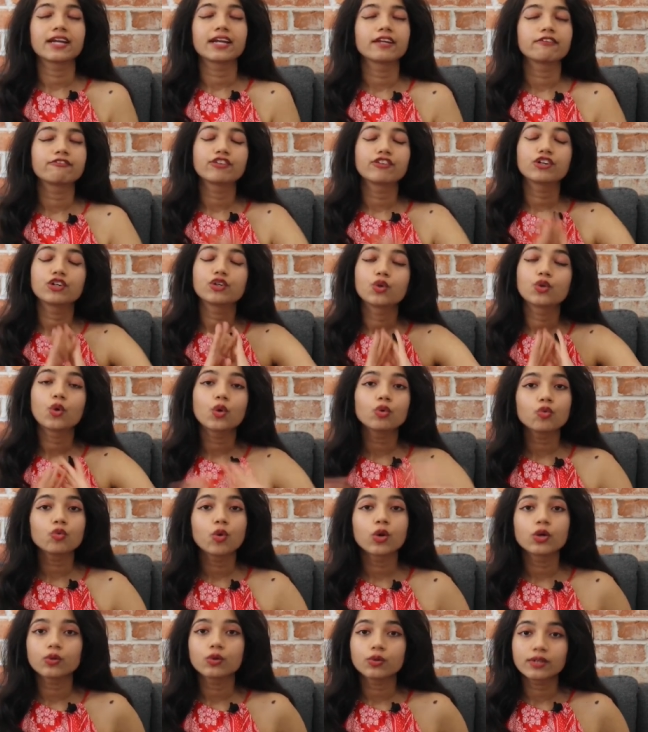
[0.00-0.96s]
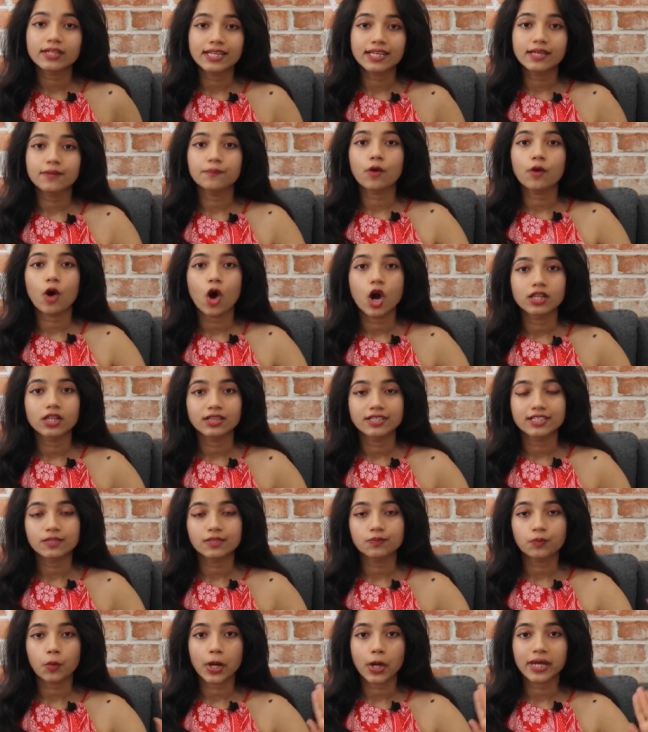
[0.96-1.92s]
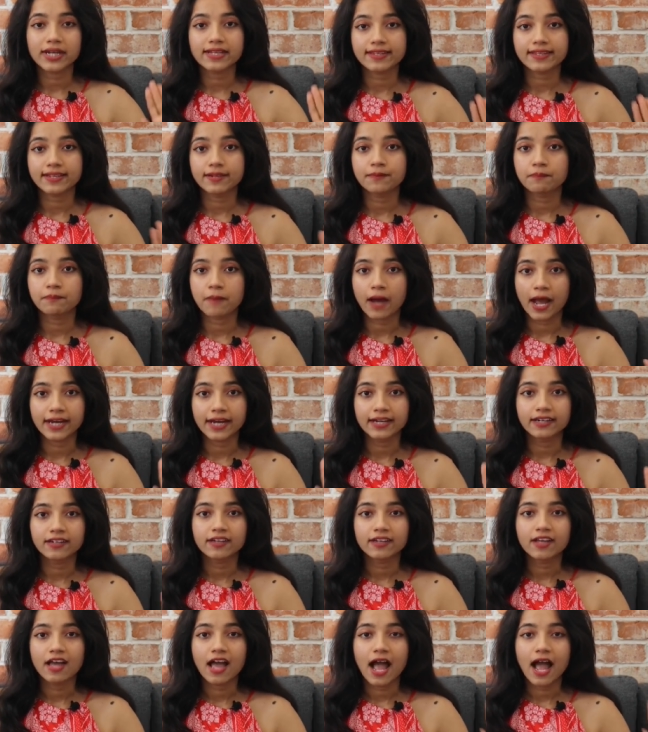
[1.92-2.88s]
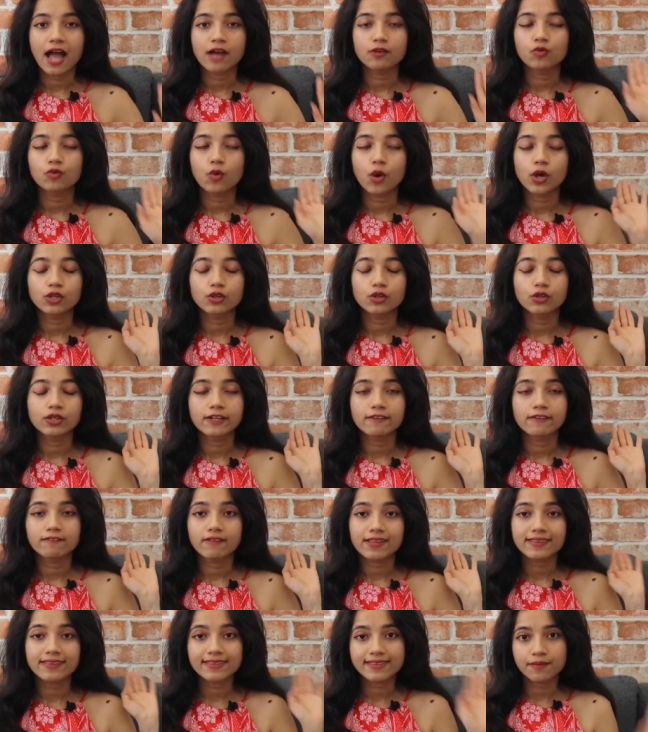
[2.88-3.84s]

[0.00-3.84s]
And if you don't want to keep all these points in mind and want to live a